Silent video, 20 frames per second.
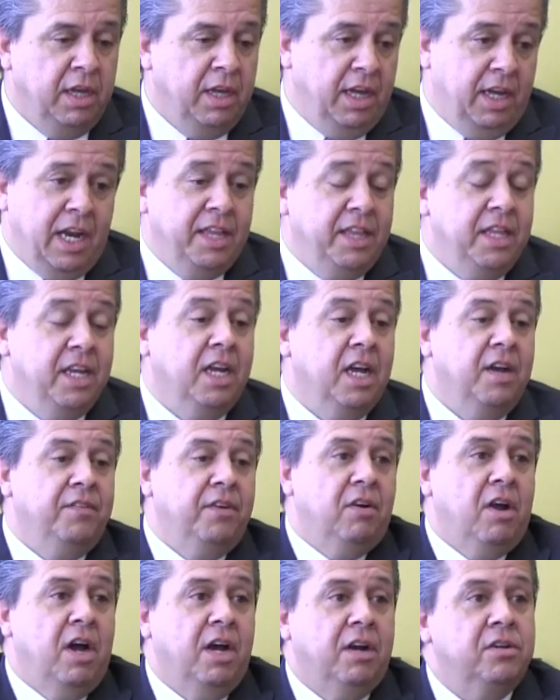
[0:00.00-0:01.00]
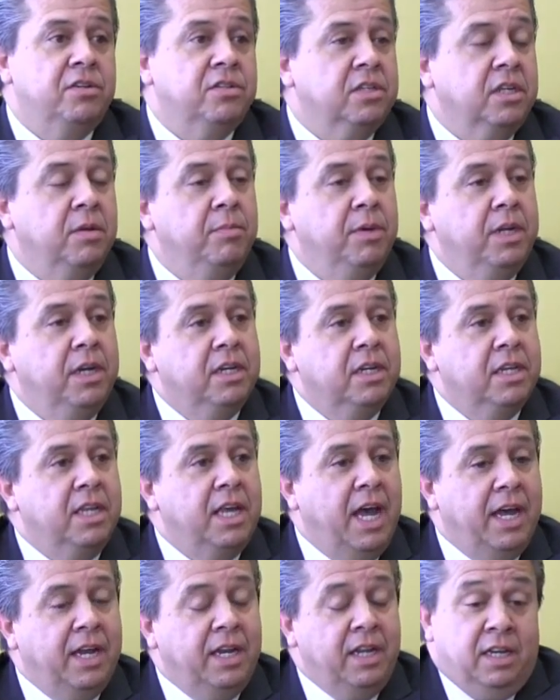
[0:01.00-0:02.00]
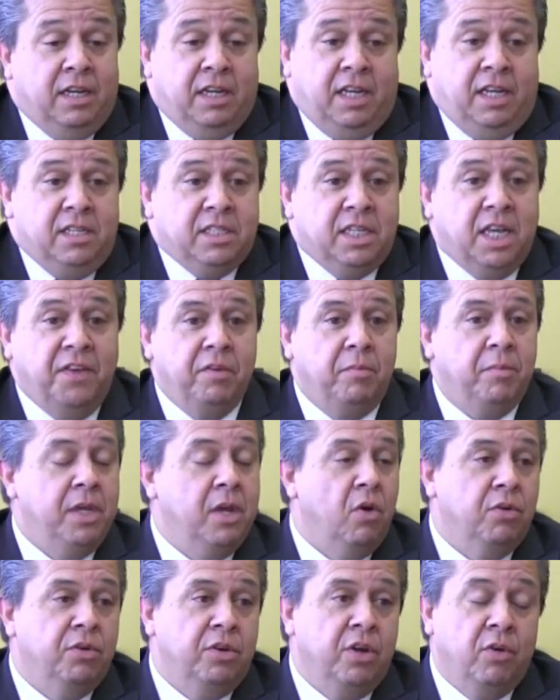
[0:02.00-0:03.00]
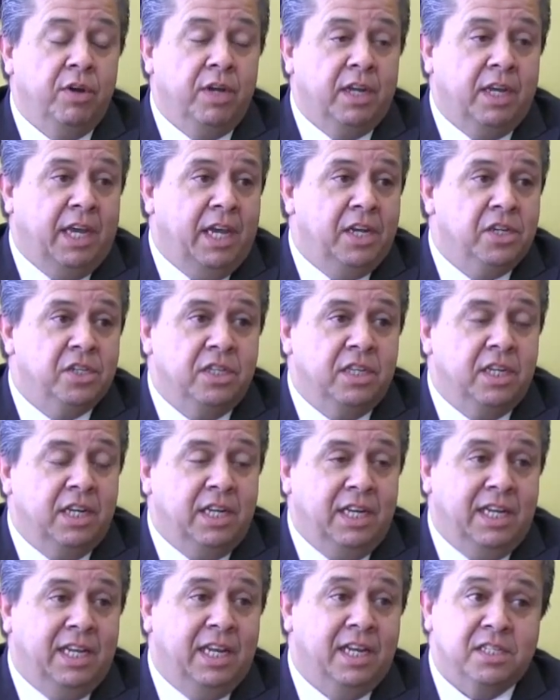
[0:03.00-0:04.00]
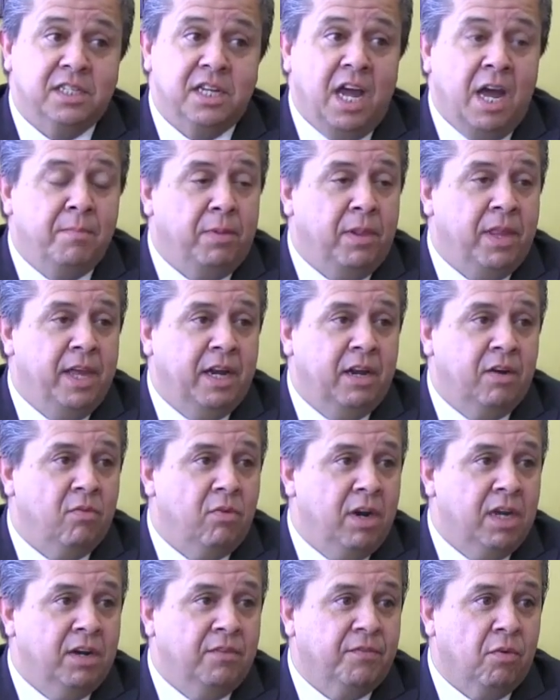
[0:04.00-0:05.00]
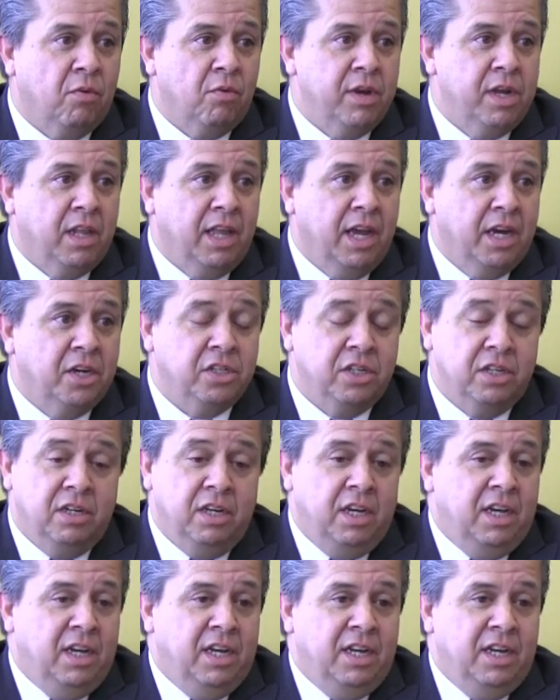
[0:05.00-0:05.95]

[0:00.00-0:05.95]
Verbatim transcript: And I think Governor Otter's committed to that, and he's given me no indication that he does not plan on running for re-election.